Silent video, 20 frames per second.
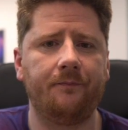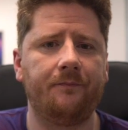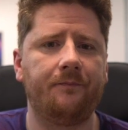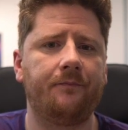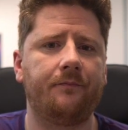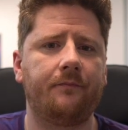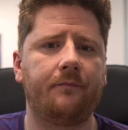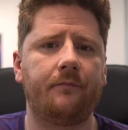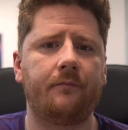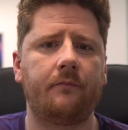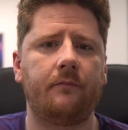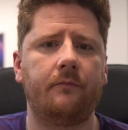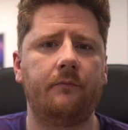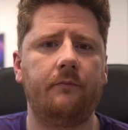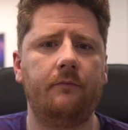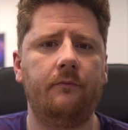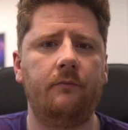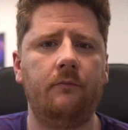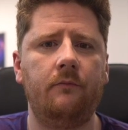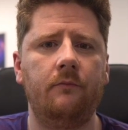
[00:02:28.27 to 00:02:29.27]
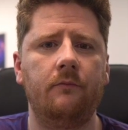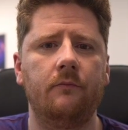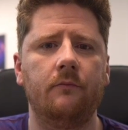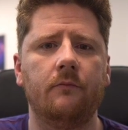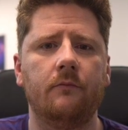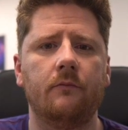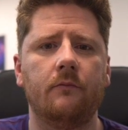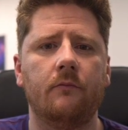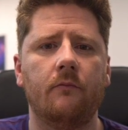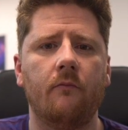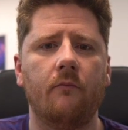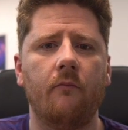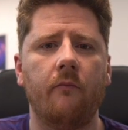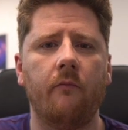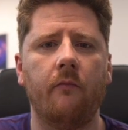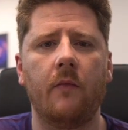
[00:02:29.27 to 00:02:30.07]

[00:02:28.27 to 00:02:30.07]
Nothing is said.